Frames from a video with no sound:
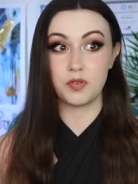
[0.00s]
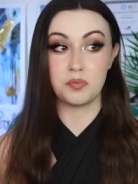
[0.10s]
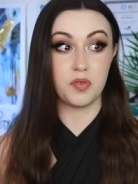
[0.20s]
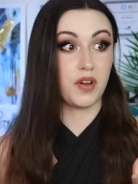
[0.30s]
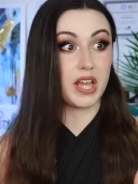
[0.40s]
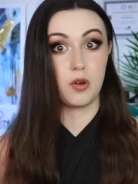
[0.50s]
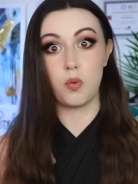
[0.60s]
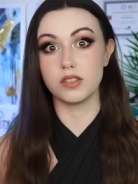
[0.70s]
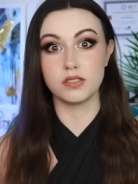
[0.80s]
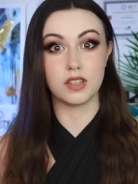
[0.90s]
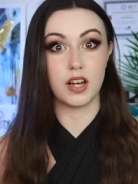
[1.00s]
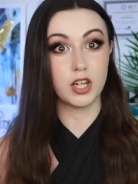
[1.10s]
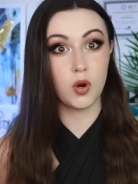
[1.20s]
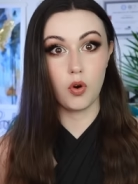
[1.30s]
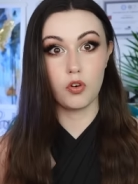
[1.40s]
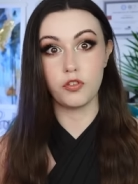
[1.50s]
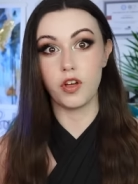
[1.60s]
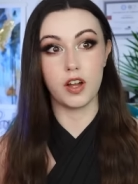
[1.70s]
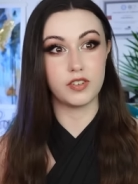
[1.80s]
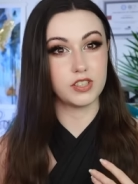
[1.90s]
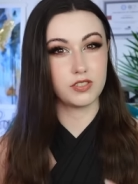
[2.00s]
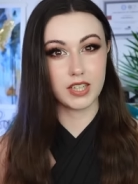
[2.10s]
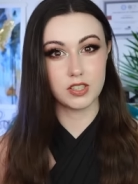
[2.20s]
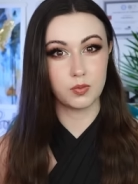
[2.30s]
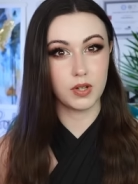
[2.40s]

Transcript: for the vague ones that I know of that I've interacted